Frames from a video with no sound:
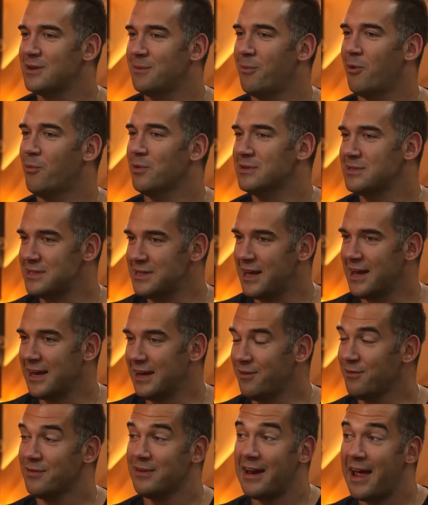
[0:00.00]
if yeah. someone was
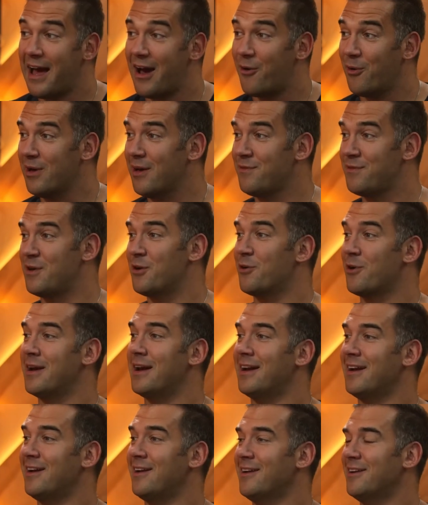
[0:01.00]
negative. Now, if
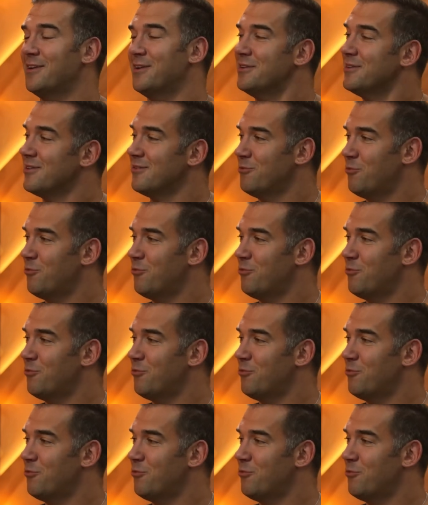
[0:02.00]
you're in